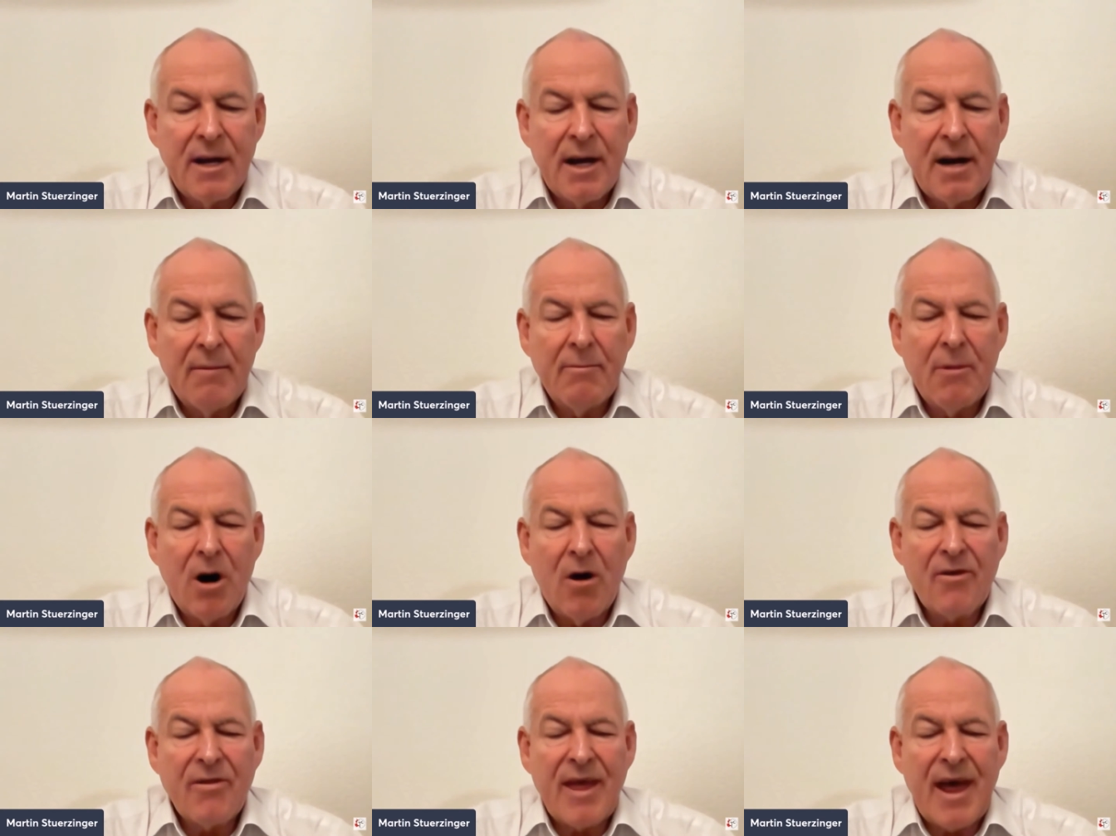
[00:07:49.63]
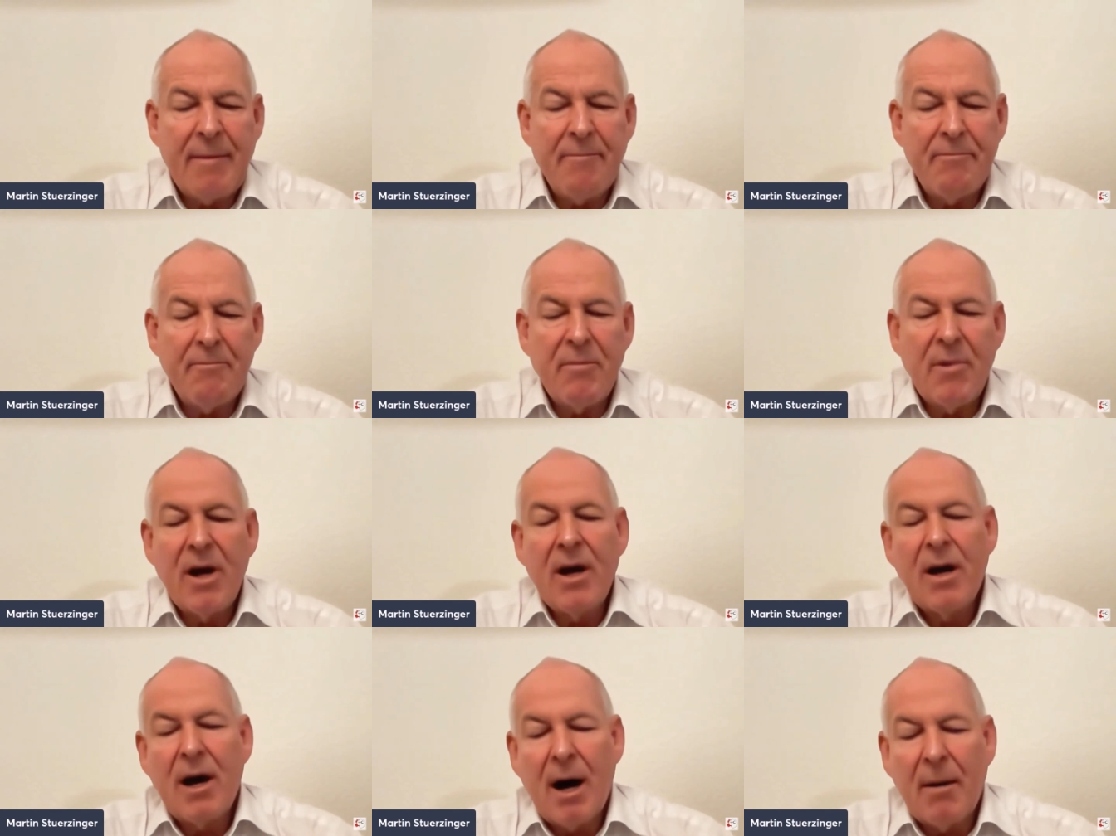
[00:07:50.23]
among them
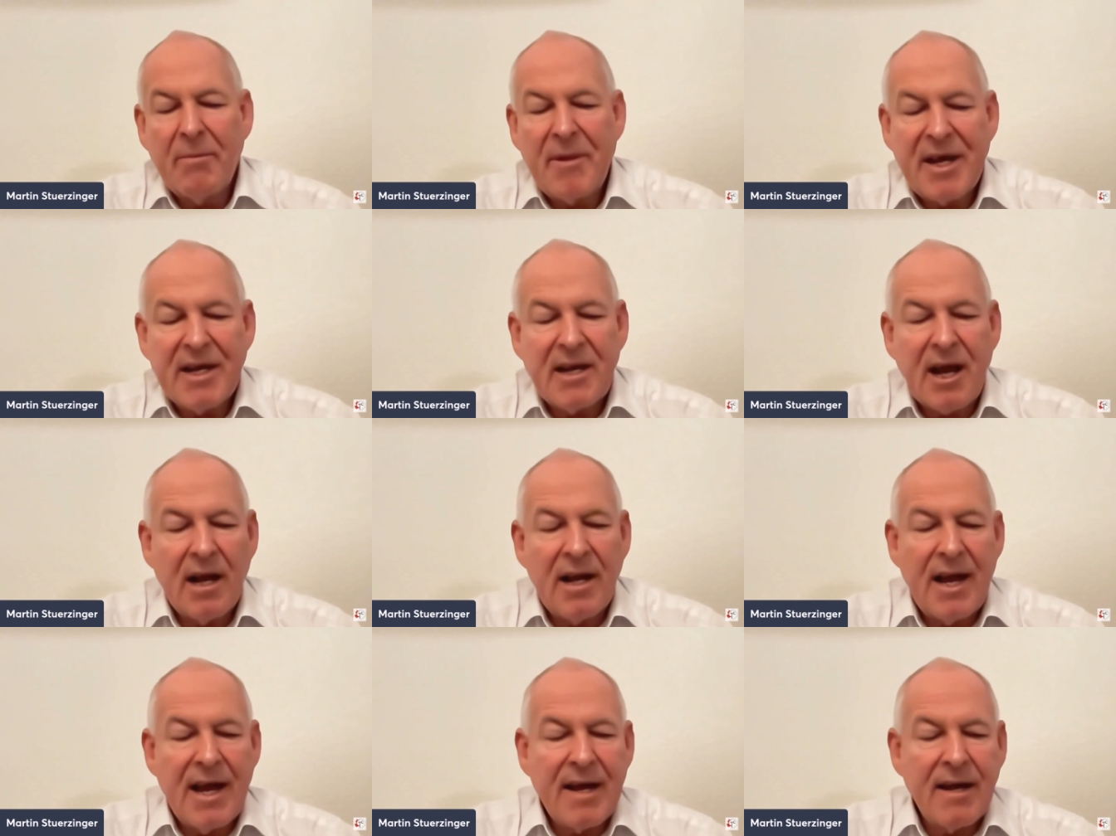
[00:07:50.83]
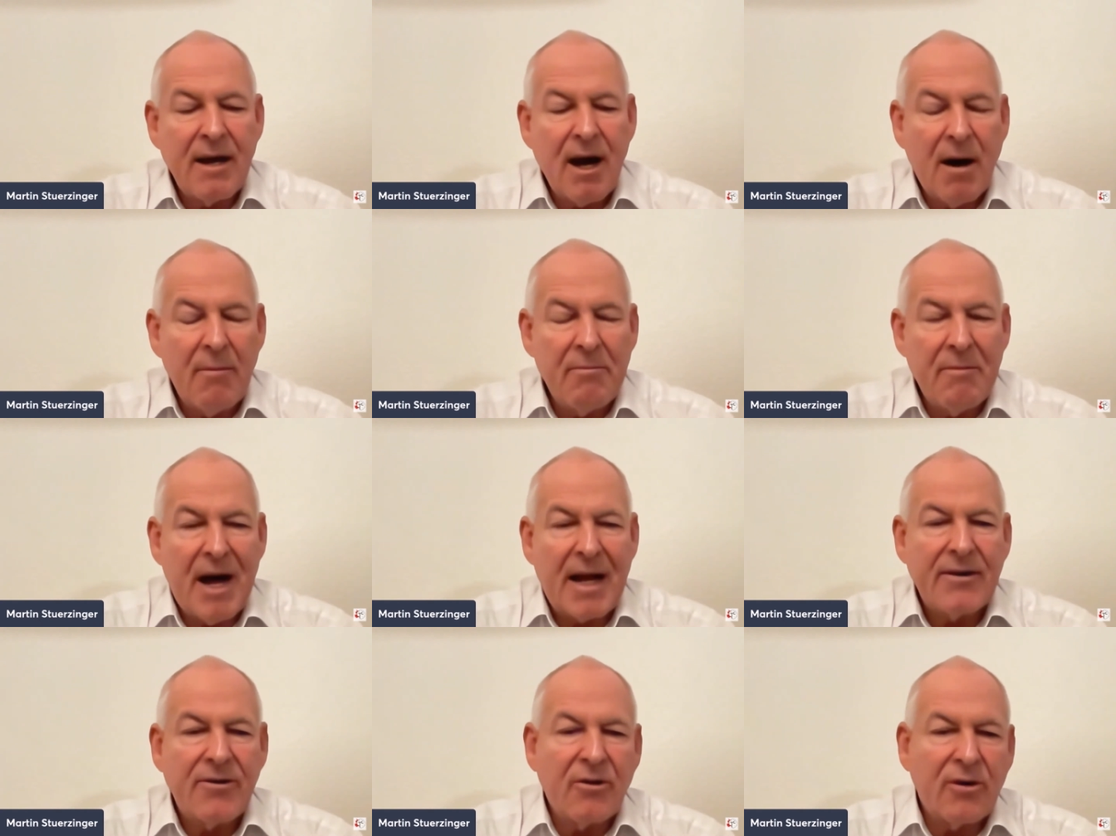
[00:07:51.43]

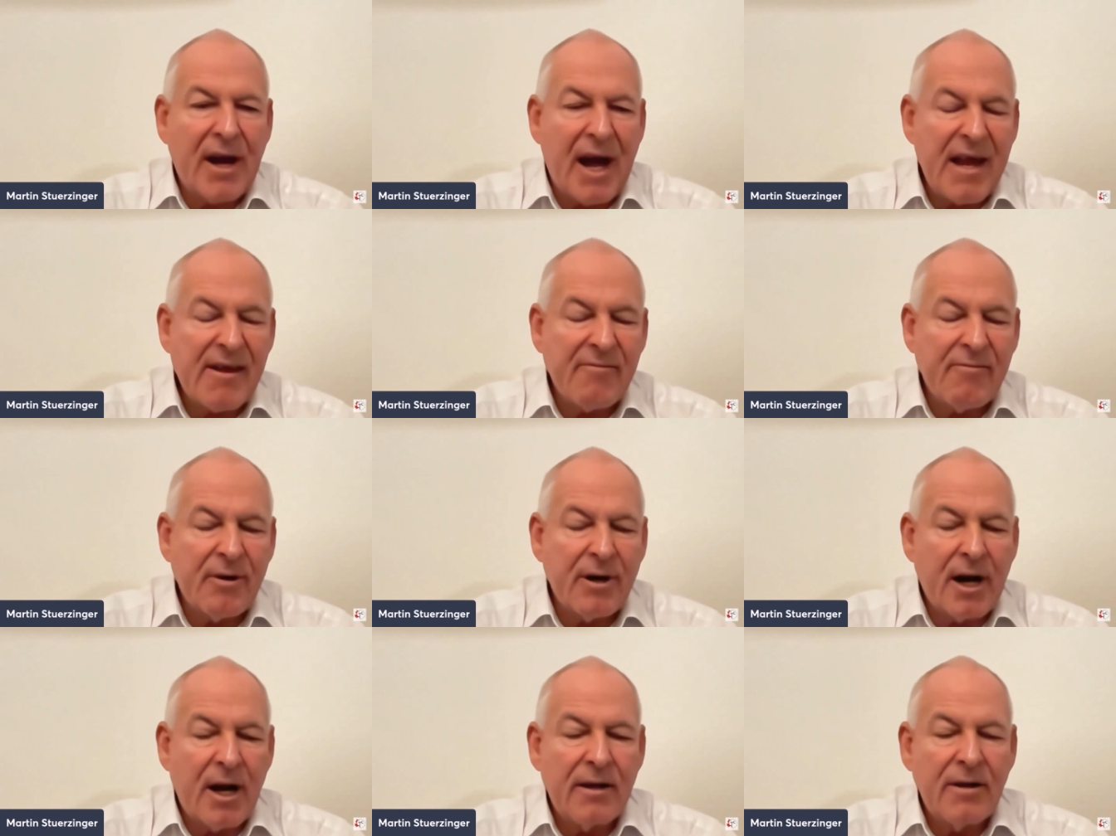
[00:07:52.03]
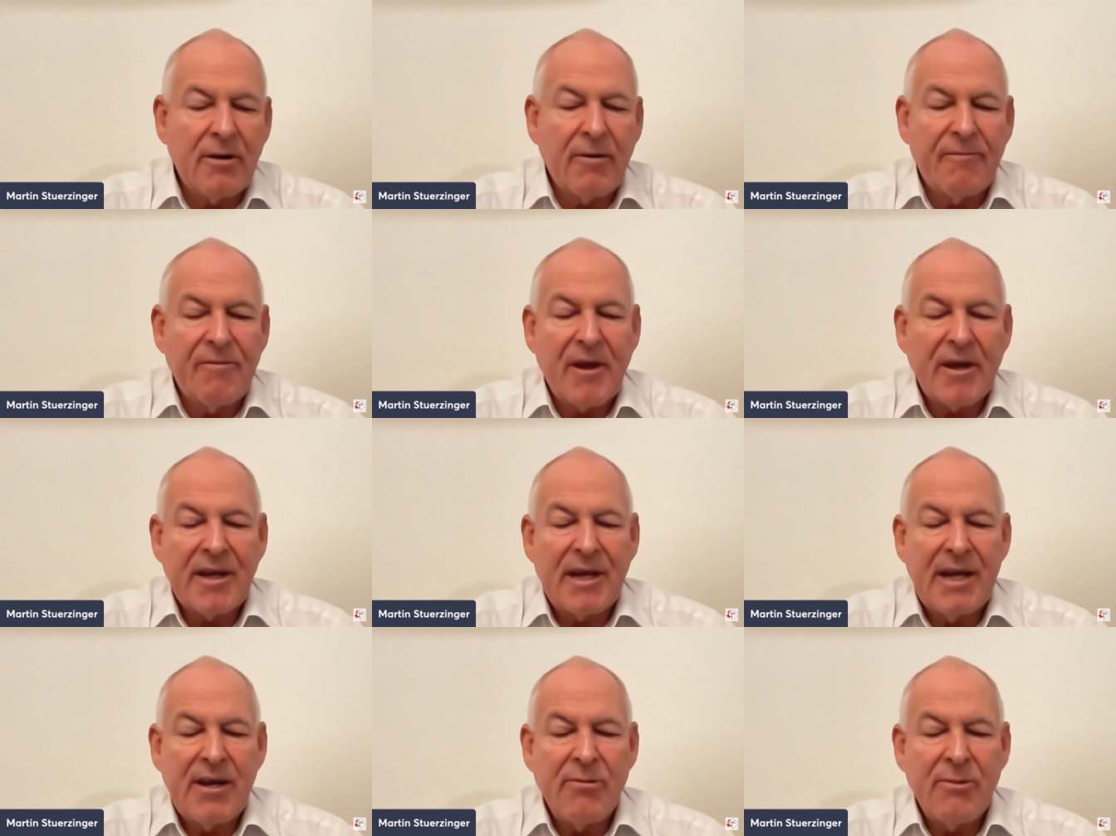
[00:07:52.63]
Amirthalingam and Yogeswaran of the
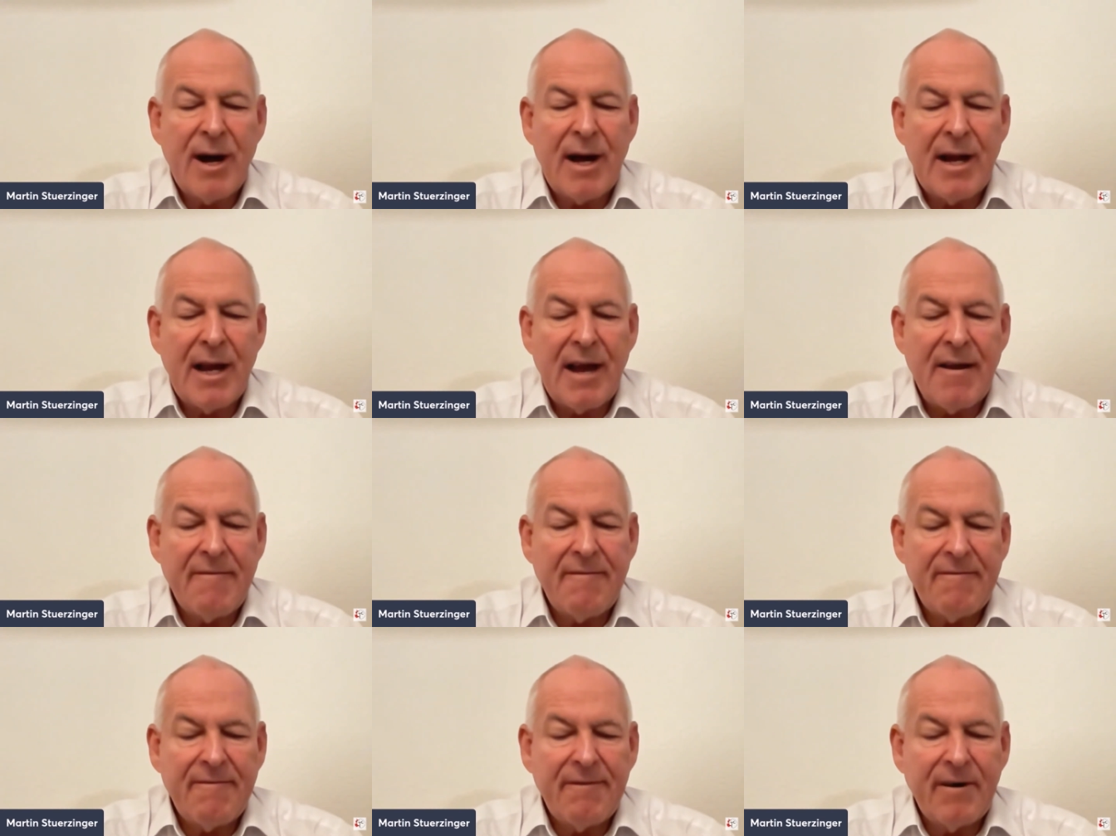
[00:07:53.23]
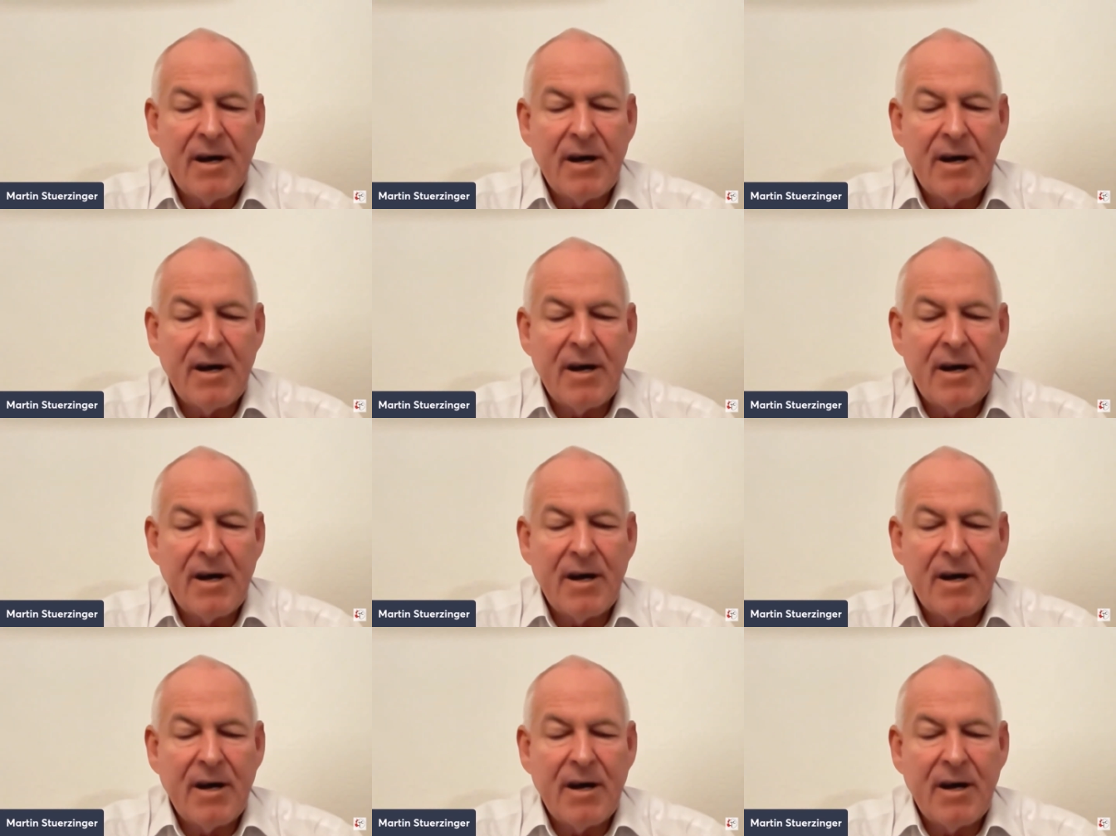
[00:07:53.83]
TULF,